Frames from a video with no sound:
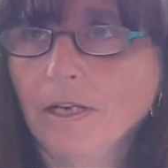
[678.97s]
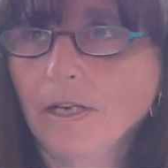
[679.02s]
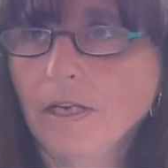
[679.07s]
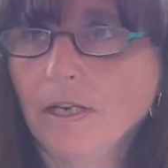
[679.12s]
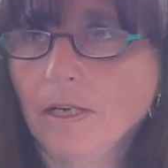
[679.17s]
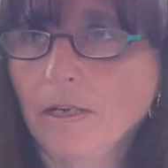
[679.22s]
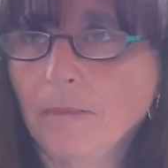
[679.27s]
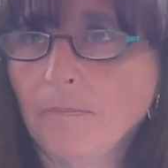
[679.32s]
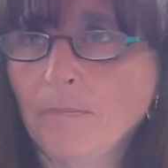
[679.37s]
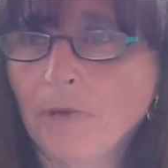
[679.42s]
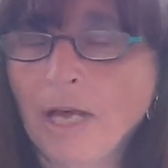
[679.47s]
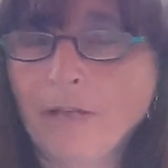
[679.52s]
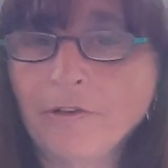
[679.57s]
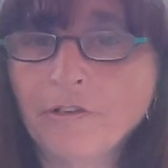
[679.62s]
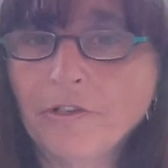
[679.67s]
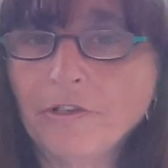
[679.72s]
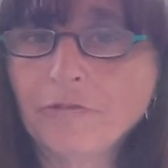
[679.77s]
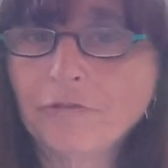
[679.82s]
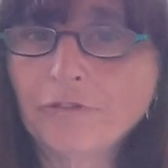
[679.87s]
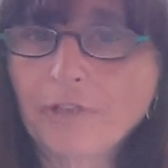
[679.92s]

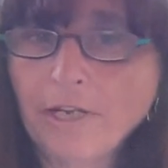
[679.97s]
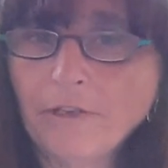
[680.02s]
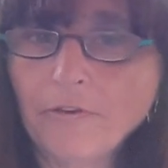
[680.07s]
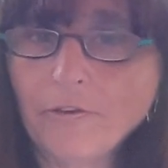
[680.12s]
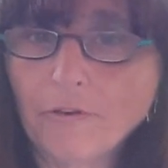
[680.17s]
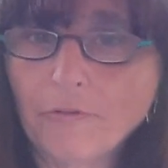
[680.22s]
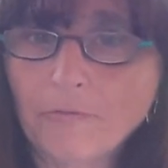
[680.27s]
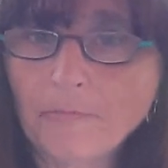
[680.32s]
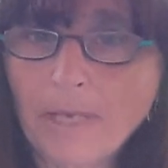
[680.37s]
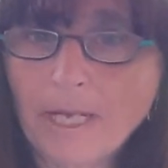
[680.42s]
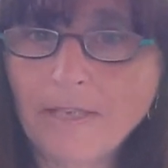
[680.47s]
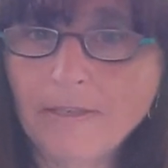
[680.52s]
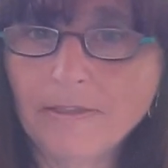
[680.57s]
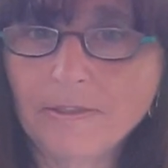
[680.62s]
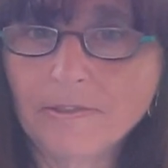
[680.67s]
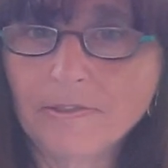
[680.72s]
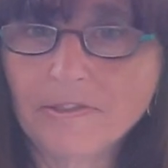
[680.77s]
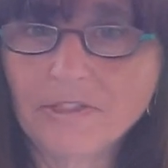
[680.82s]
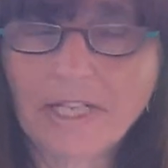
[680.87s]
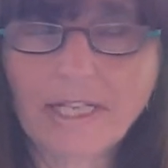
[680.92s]
Until a friend of mine
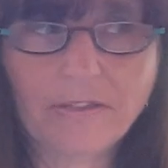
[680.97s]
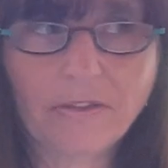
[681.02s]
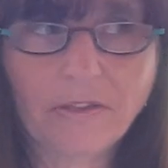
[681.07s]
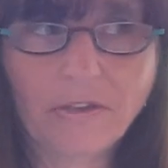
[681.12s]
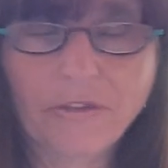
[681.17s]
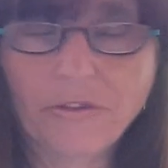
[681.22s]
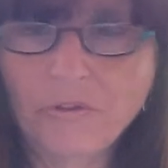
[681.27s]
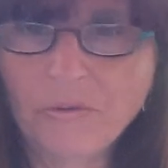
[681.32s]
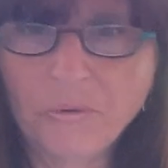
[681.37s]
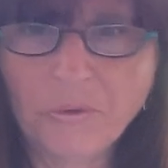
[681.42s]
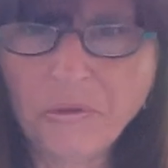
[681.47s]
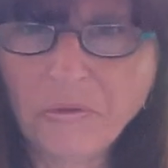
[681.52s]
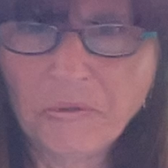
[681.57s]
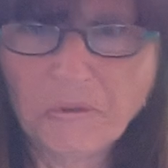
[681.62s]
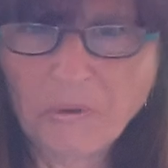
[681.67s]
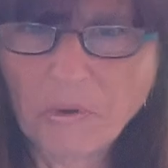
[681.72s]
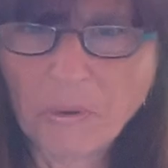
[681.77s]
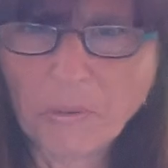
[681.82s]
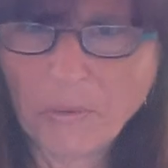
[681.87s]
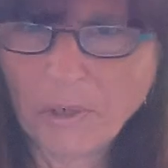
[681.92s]
said, do you
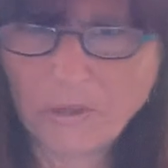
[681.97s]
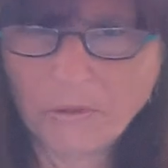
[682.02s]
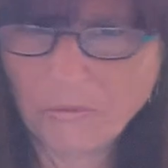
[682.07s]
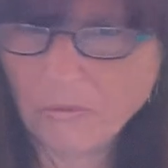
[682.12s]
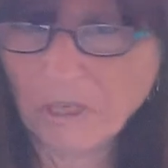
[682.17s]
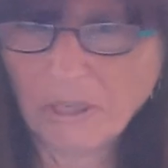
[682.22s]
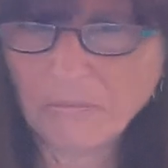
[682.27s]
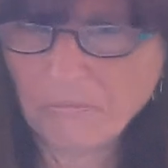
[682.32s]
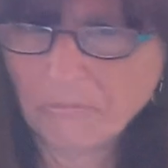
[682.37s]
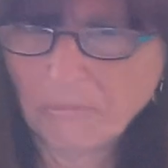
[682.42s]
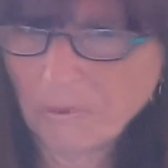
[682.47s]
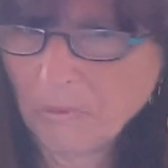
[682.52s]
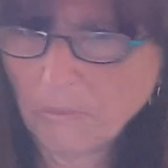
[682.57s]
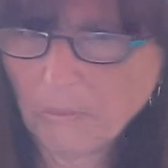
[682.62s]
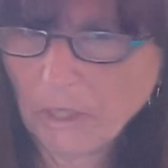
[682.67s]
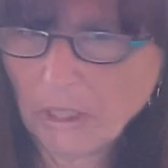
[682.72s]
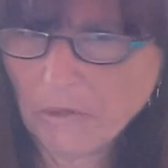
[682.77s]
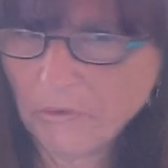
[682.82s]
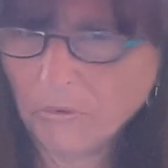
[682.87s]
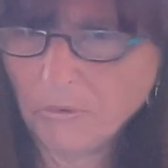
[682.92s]
know what
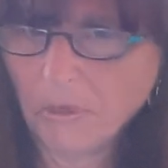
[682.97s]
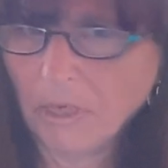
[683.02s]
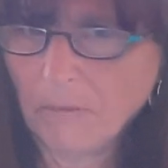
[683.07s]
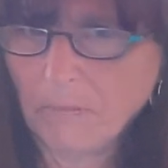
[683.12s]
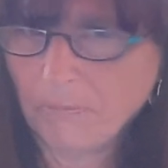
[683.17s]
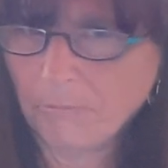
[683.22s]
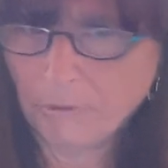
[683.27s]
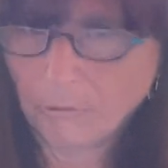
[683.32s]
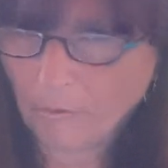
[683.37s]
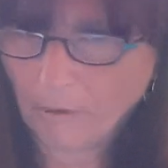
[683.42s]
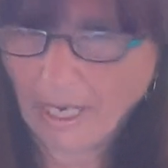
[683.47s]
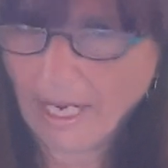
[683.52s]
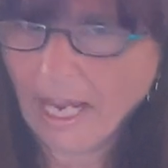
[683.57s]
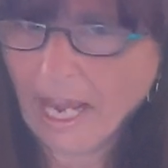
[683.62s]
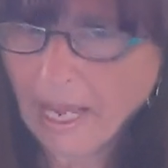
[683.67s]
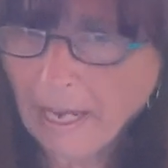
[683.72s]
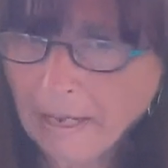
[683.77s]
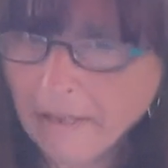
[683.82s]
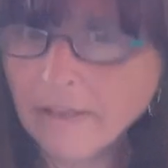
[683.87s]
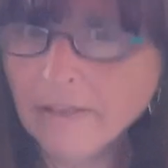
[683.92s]
you are
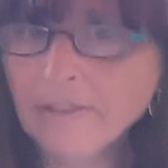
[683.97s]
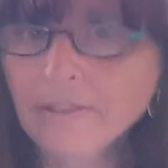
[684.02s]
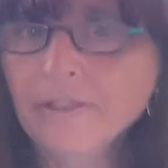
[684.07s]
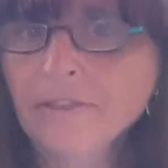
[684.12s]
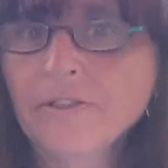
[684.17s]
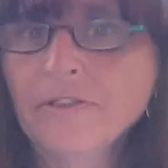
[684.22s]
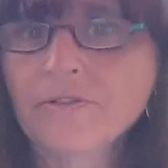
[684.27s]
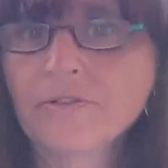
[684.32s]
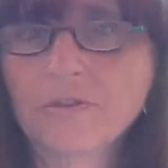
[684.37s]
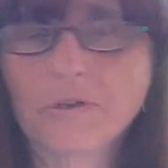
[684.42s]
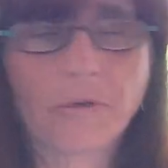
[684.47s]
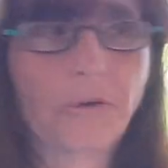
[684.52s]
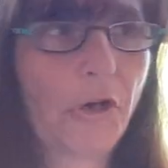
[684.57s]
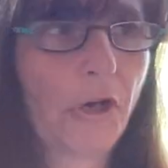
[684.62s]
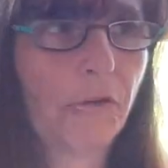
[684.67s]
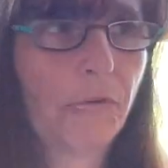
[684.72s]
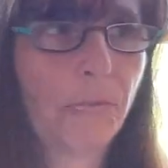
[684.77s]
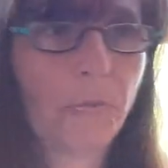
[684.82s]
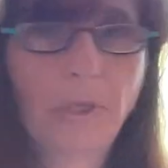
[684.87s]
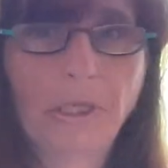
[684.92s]
praying? So
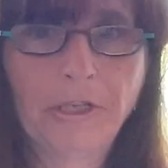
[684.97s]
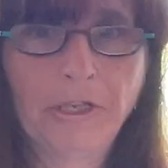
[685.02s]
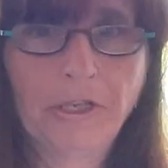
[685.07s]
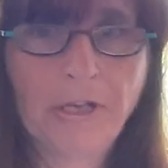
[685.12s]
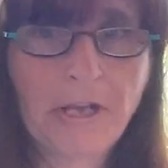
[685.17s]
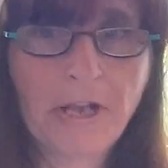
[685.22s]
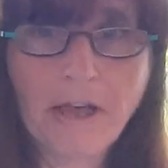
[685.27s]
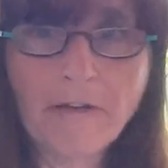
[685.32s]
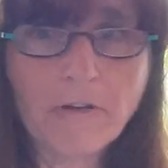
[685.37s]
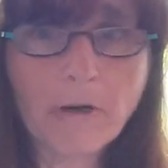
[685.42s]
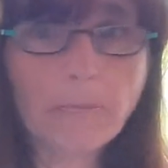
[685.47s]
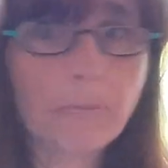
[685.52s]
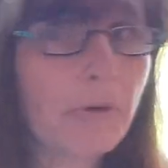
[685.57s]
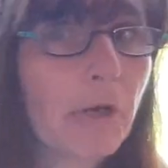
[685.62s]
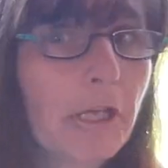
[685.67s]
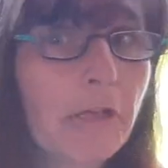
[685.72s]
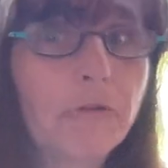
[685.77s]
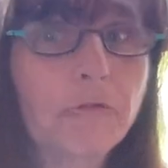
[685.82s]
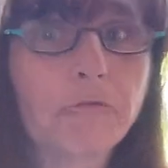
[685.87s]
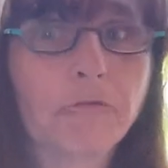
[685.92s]
God will never
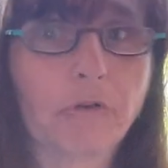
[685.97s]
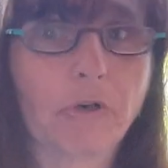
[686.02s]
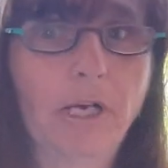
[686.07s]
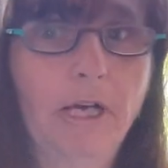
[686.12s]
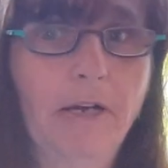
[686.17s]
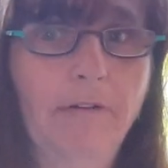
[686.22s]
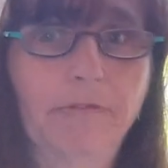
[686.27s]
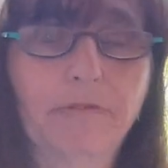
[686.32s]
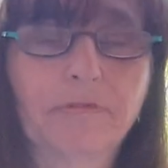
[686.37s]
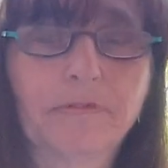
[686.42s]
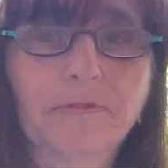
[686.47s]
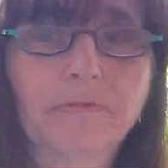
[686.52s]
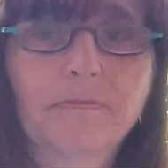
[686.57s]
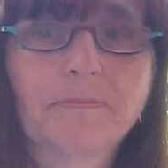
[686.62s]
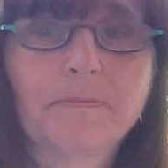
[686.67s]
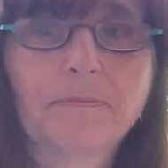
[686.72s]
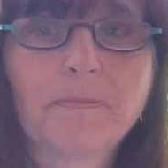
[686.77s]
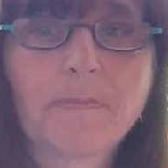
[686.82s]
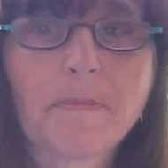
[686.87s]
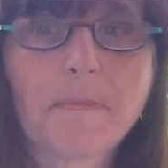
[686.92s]
break you for love.
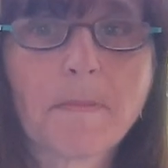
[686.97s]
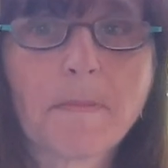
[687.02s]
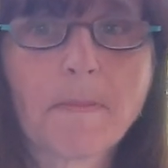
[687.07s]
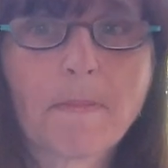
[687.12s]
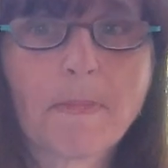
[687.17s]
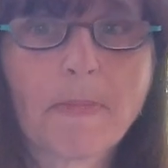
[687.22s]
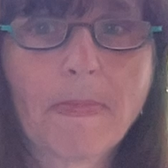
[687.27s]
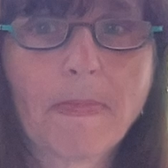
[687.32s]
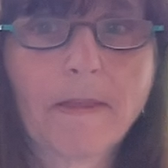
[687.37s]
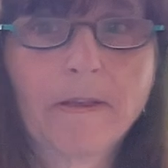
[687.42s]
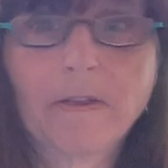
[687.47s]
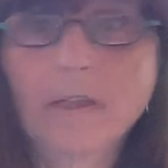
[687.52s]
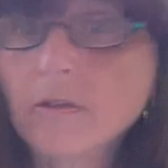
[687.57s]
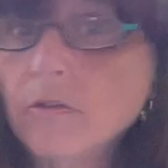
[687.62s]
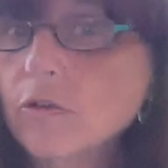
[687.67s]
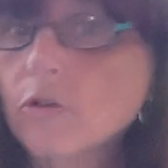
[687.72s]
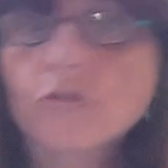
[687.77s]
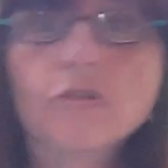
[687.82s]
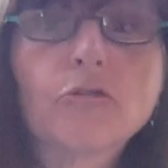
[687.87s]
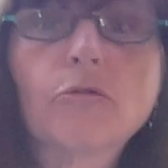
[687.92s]

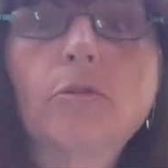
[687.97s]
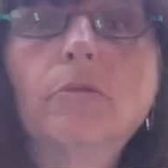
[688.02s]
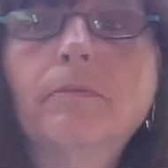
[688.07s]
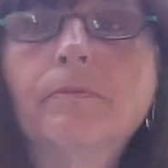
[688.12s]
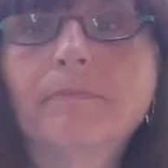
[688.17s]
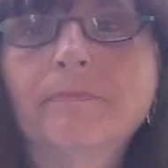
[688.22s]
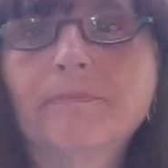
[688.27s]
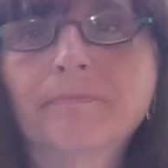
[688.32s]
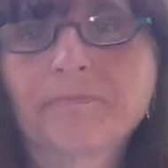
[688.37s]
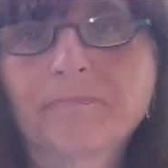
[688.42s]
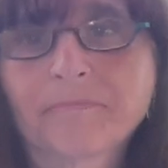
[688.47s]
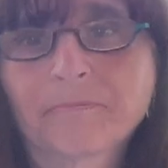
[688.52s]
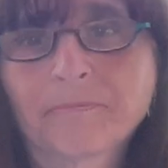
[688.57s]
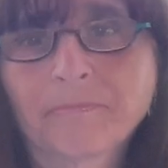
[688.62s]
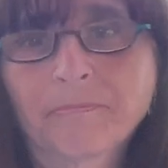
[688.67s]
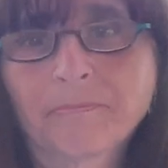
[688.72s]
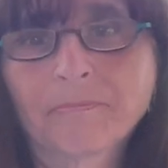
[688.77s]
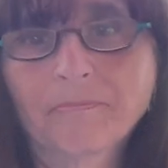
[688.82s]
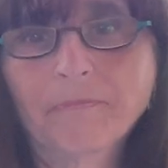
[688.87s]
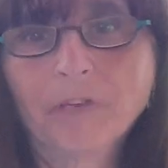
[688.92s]
That's not true.
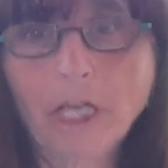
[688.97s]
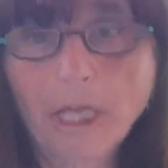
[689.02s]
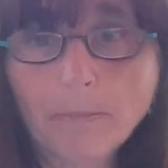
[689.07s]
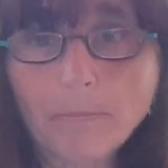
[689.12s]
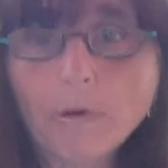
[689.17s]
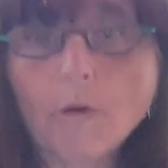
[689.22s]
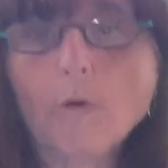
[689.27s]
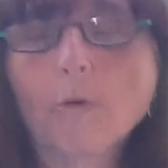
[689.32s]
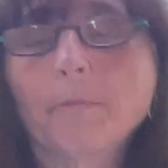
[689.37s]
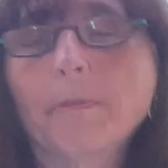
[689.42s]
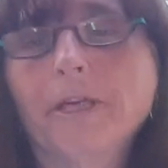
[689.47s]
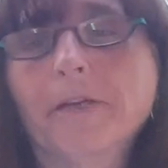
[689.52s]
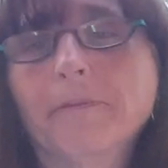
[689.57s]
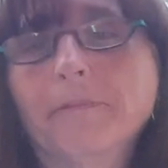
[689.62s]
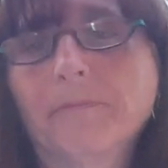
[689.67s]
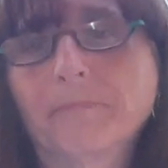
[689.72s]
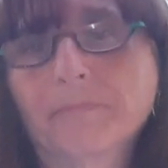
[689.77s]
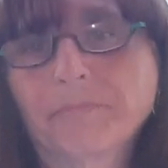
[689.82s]
He broke me.